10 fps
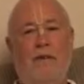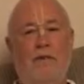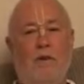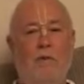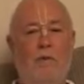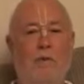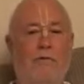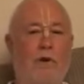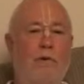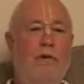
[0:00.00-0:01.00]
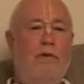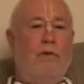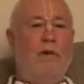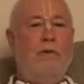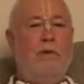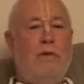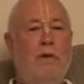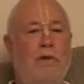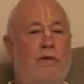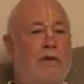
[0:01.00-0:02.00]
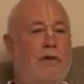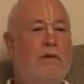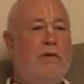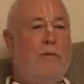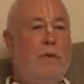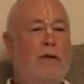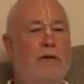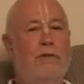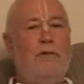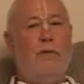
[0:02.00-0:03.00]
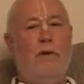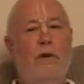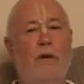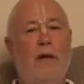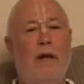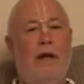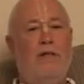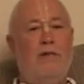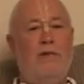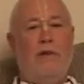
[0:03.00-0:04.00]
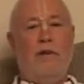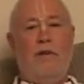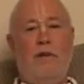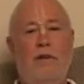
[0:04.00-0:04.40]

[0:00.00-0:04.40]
So devotees don't consider bliss or ecstasy